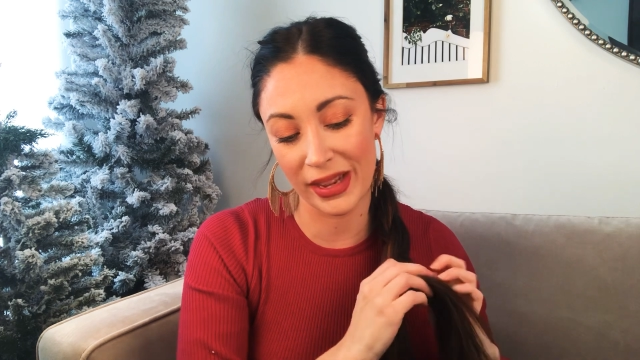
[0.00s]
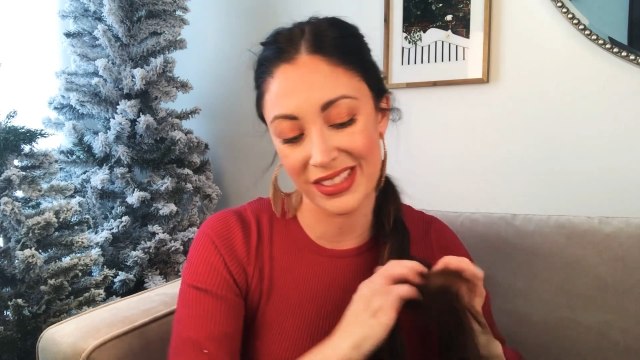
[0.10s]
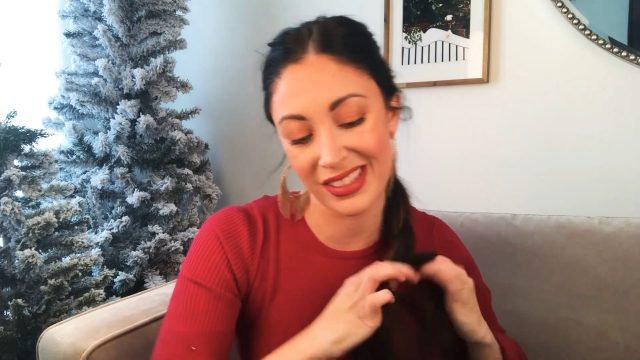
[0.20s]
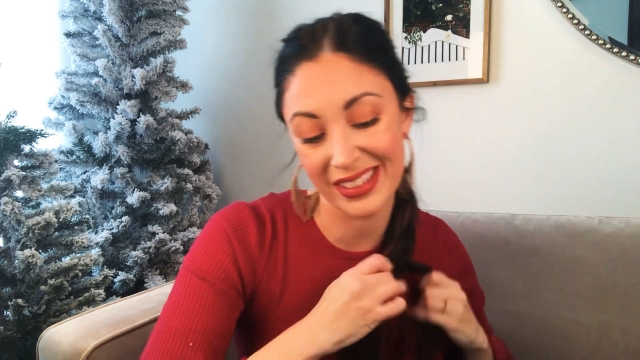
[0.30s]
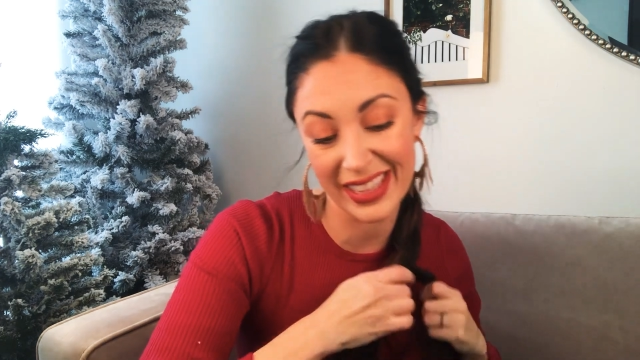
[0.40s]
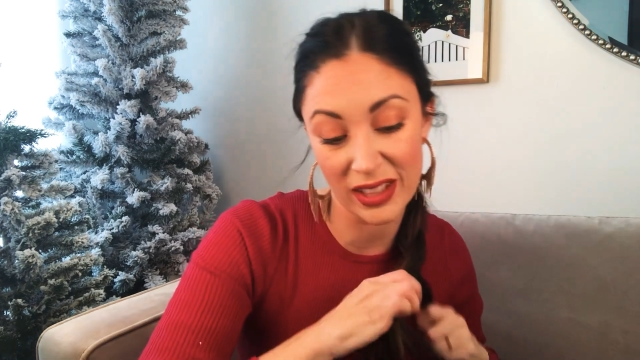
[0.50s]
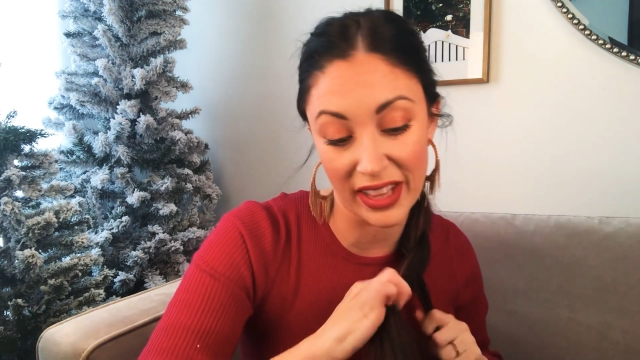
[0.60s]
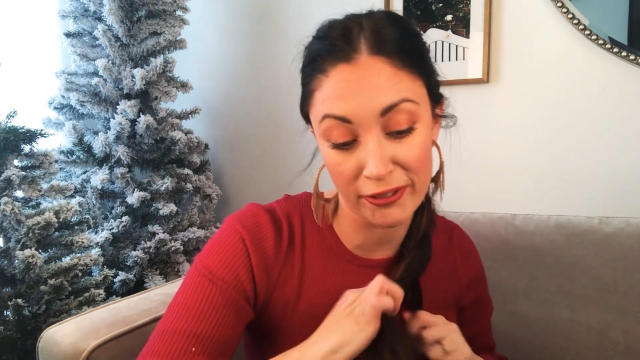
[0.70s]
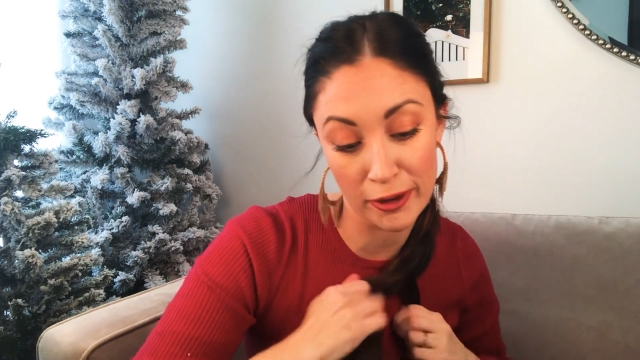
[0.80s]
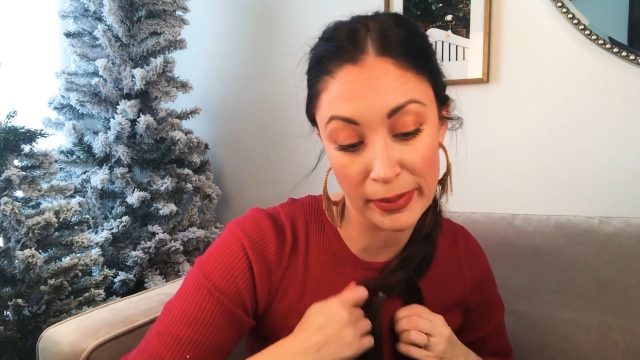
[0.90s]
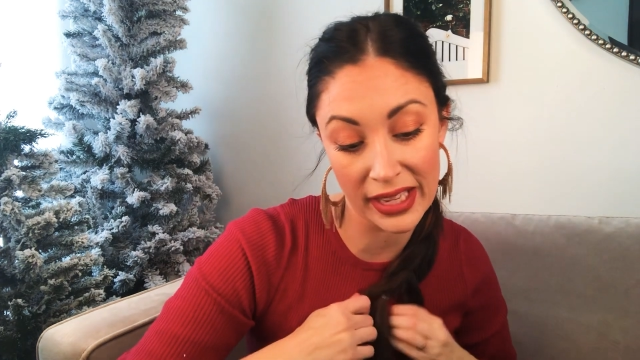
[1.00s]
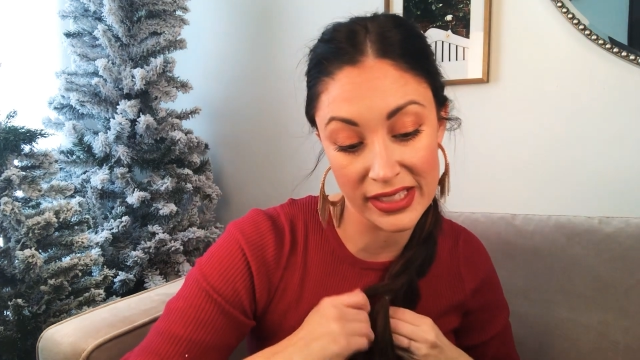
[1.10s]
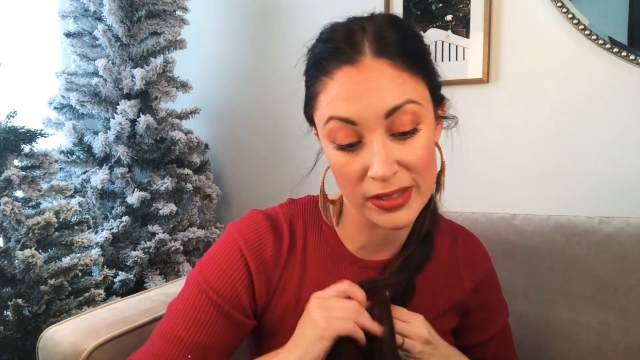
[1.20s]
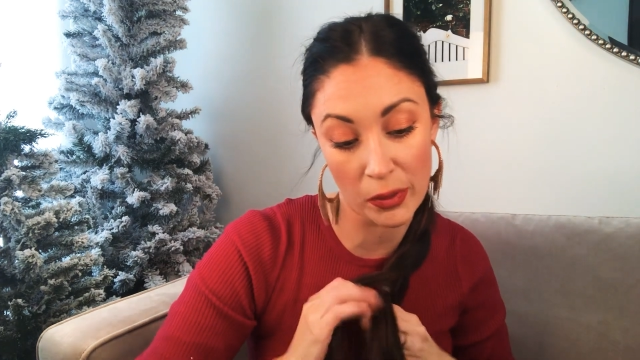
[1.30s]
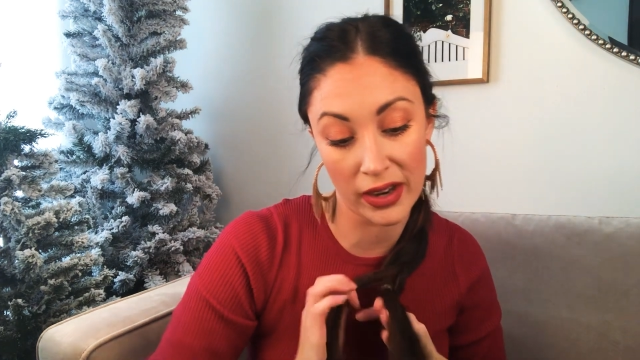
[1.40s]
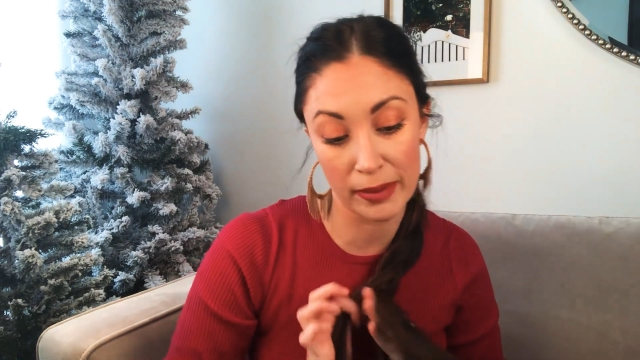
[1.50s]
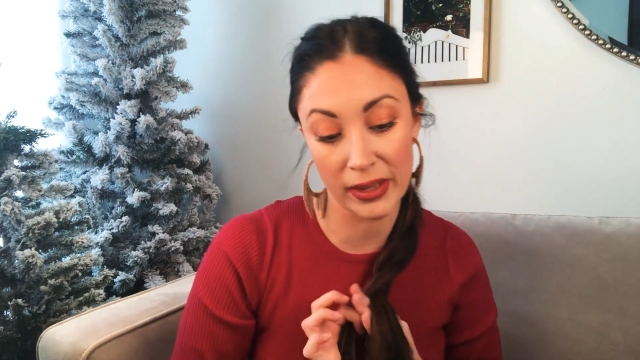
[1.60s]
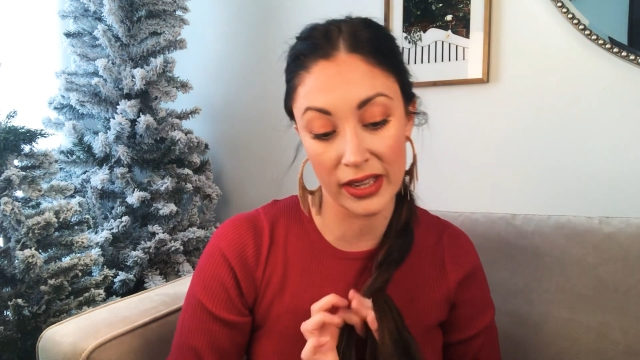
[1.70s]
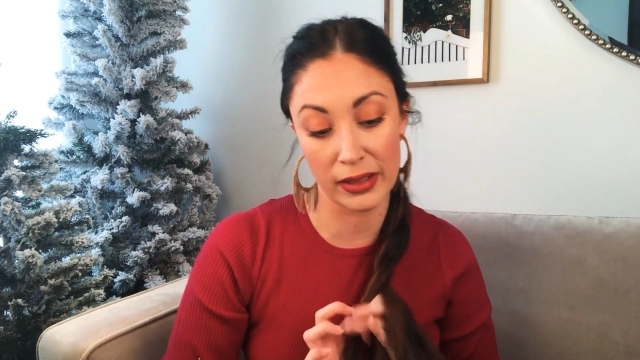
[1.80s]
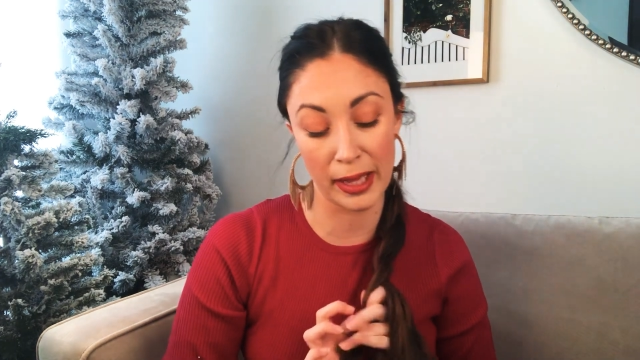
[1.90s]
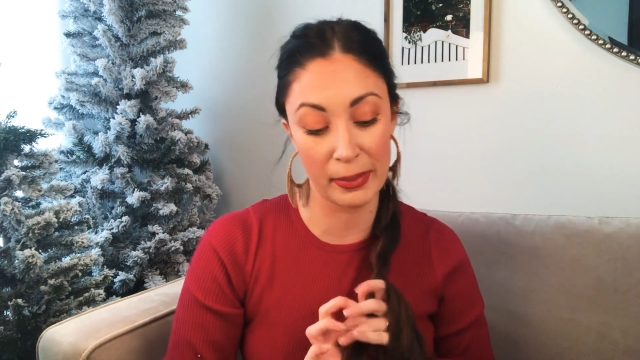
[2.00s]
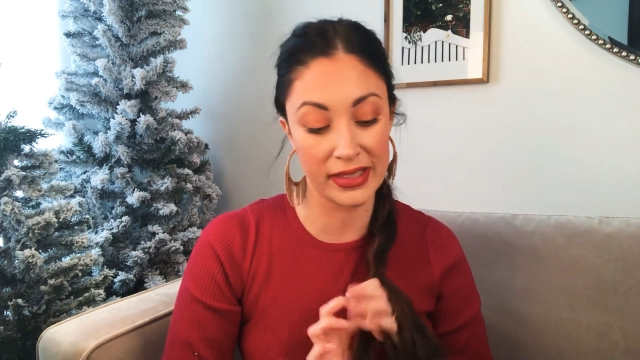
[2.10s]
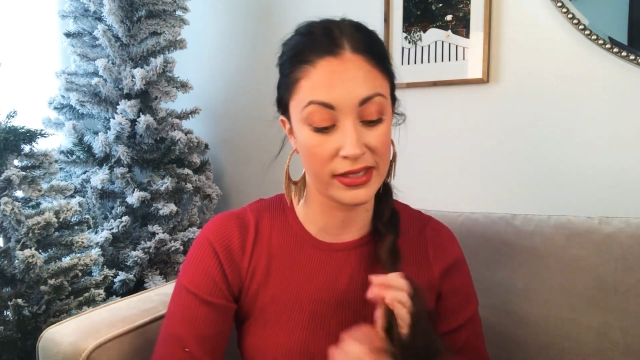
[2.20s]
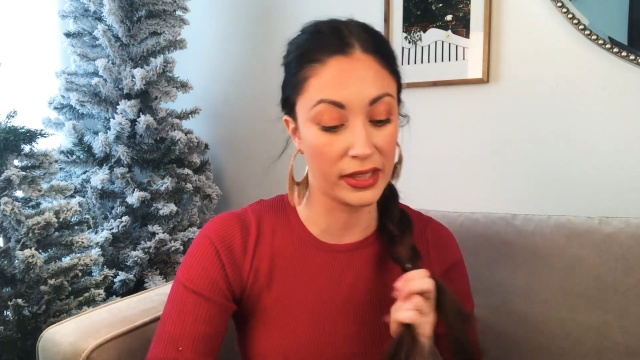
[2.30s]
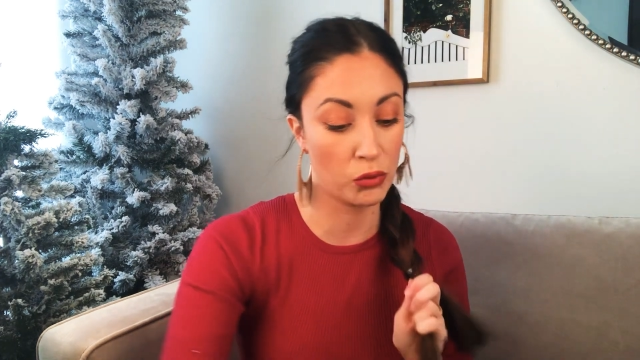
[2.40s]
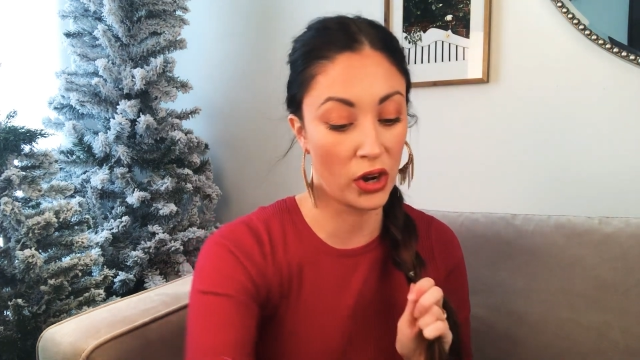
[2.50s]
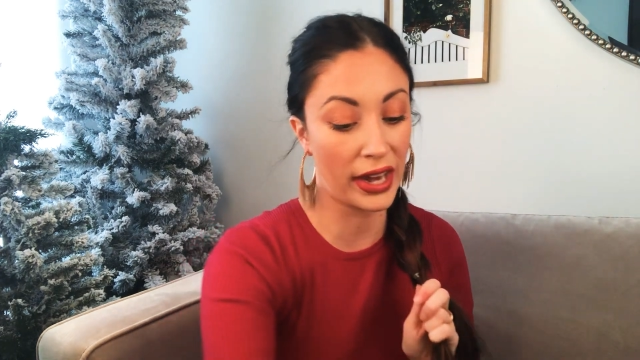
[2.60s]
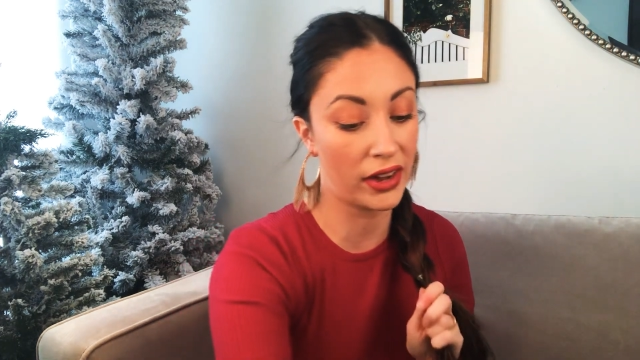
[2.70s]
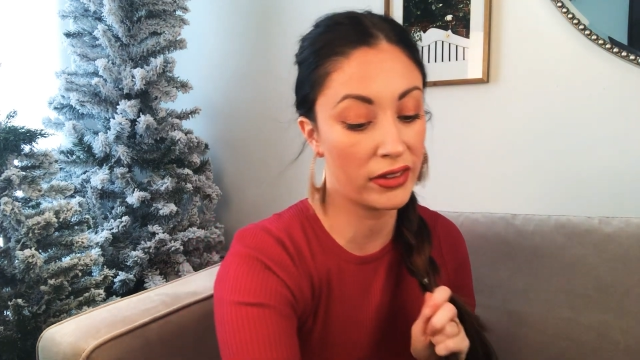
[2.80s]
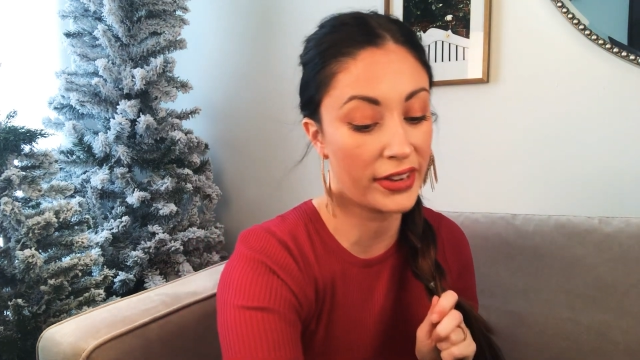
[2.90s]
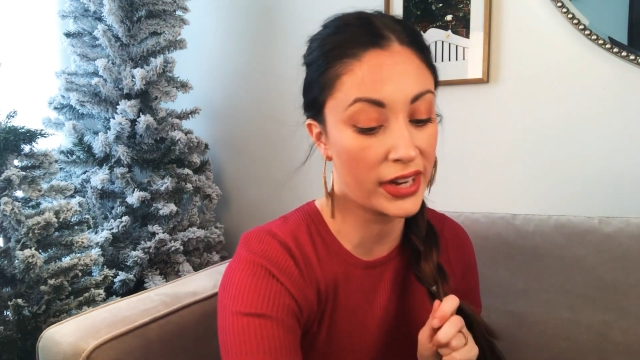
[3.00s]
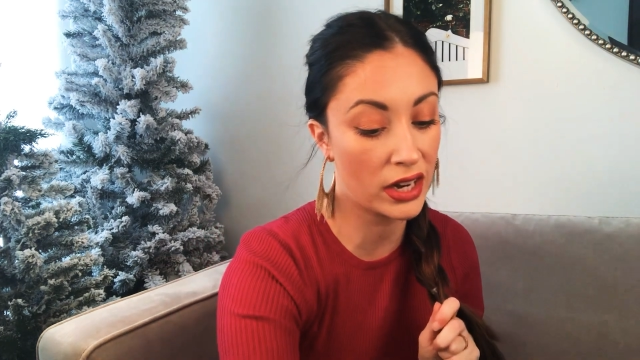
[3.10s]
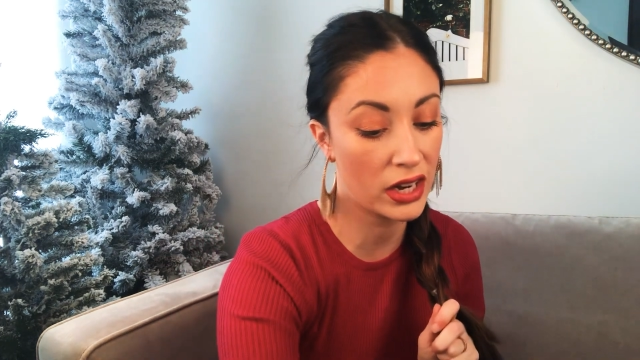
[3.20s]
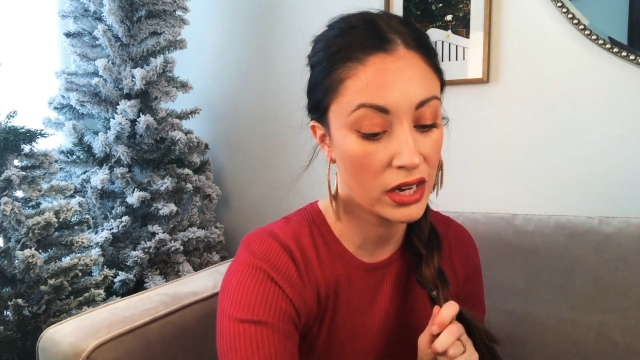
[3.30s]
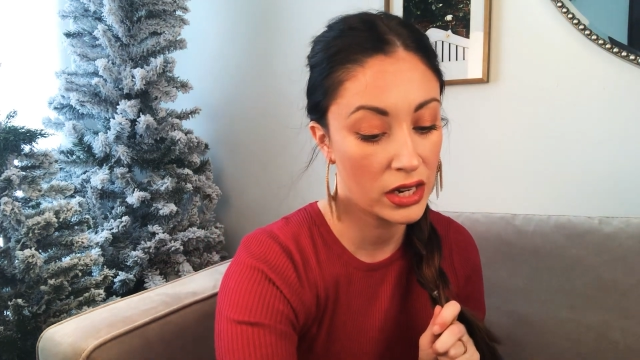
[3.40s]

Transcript: or basically, like for me, is where I'm gonna like basically run out of hair.